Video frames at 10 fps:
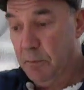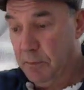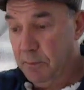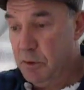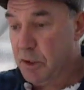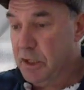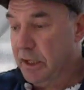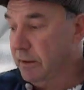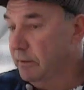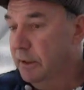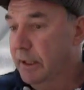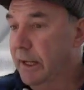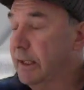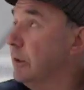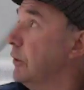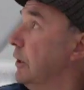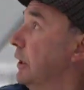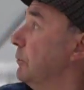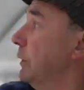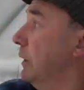So I'm just glad I held
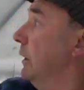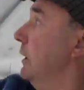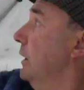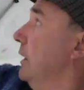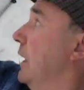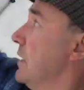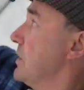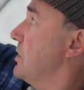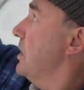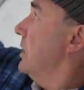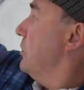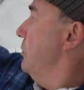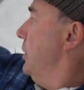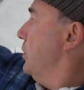on a little bit. As I say, the